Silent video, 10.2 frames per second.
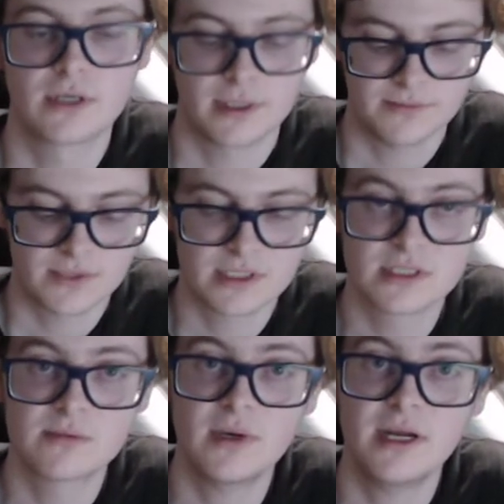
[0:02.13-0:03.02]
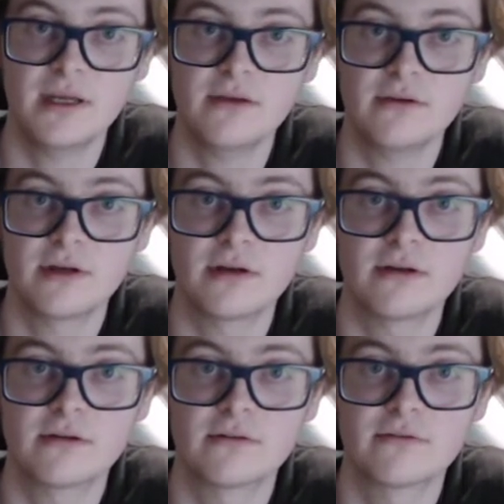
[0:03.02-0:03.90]
Okay, this is my
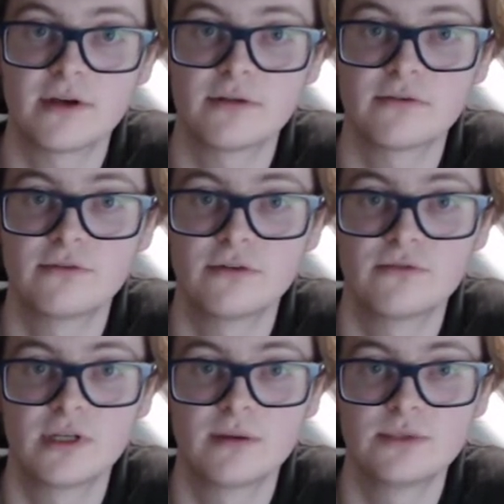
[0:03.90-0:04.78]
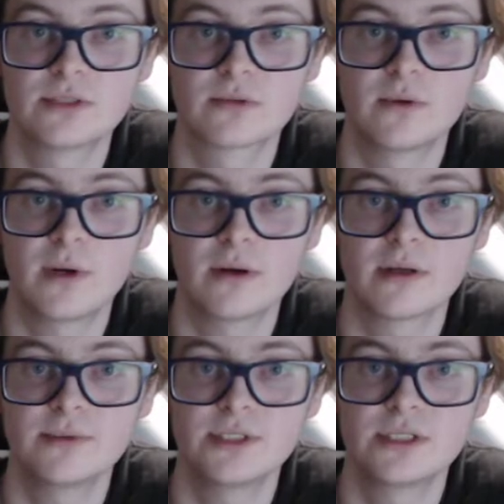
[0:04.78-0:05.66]
final review of the
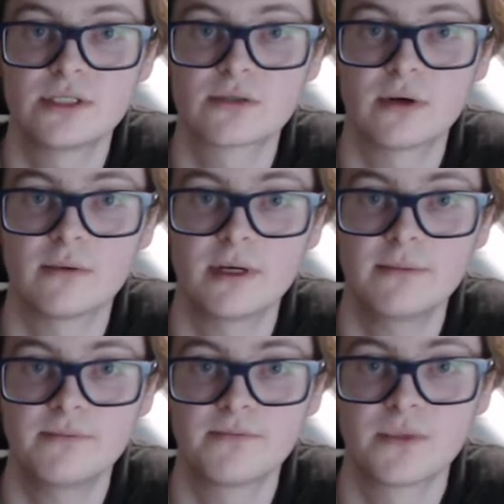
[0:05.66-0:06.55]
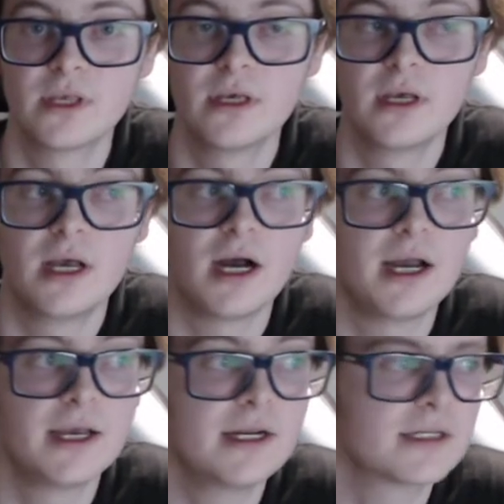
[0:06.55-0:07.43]
MGC Square-1.
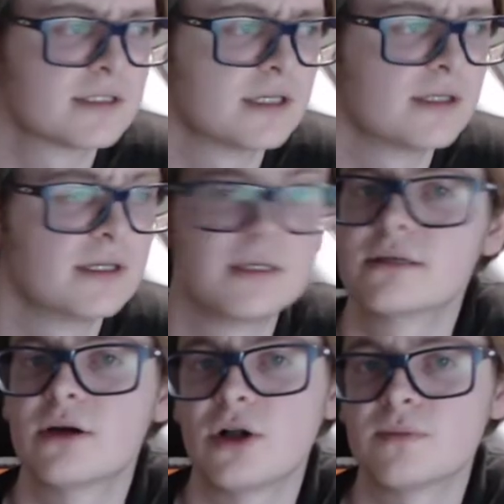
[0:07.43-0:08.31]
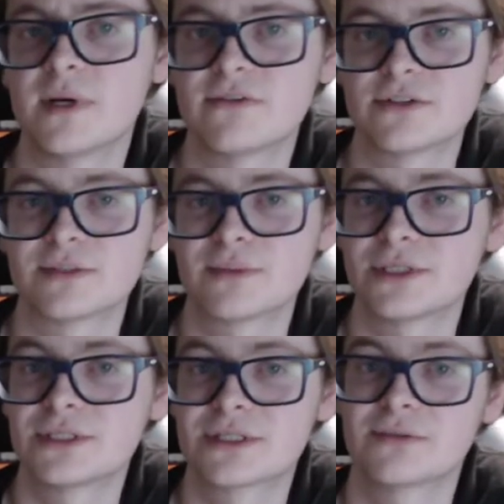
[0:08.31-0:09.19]
I had accidentally called my first
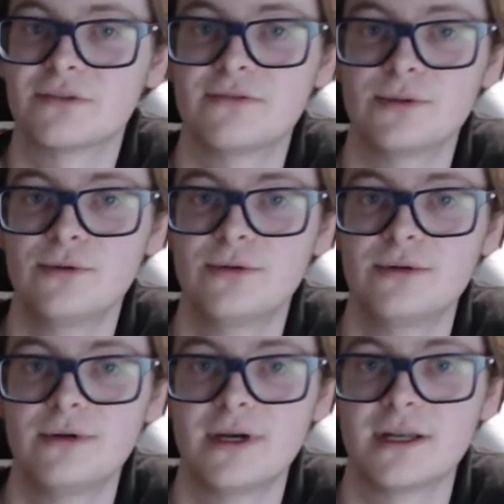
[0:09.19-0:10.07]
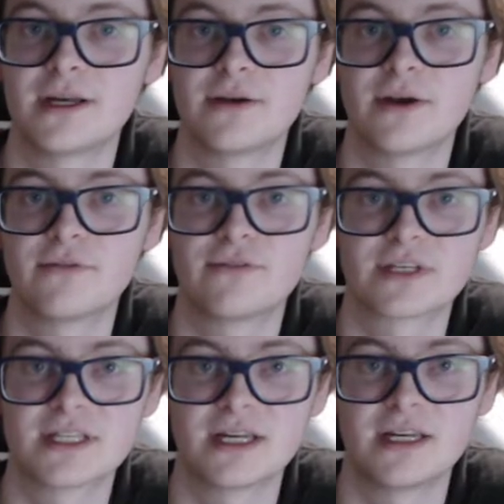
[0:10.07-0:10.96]
impressions a review, and I
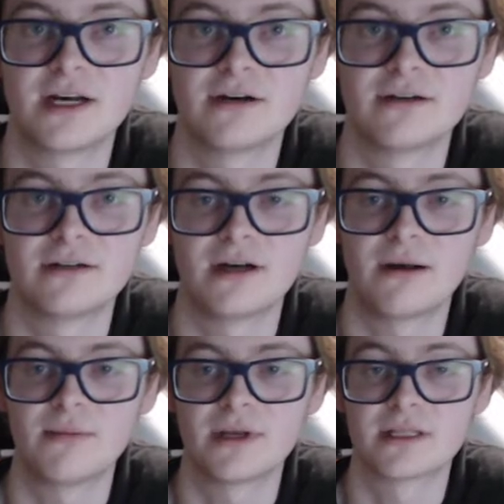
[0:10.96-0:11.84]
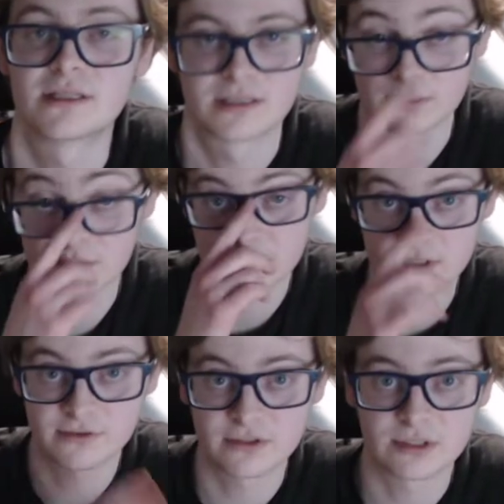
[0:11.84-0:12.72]
fixed that now. It's
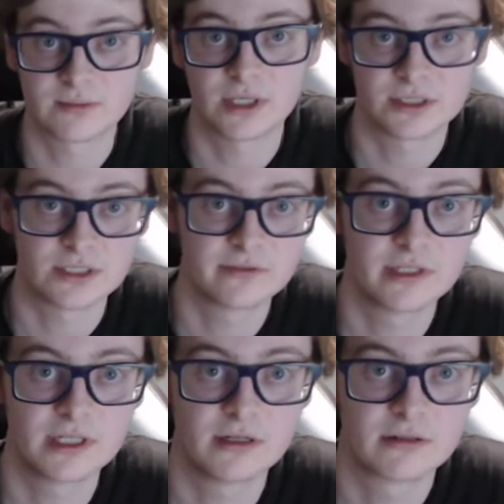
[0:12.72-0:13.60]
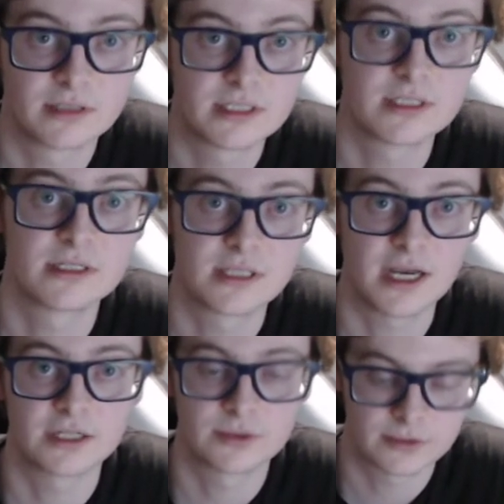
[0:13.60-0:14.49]
a first impressions video. This is the
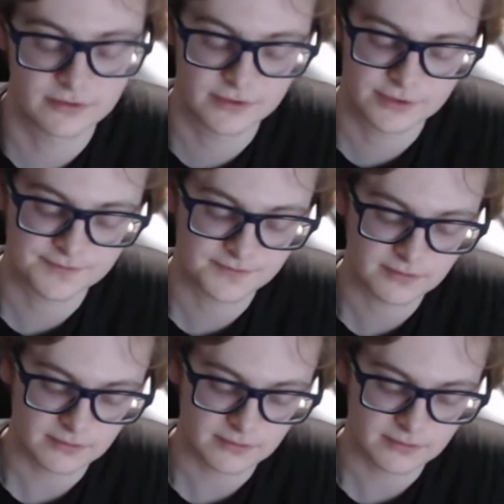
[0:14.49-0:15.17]
actual review.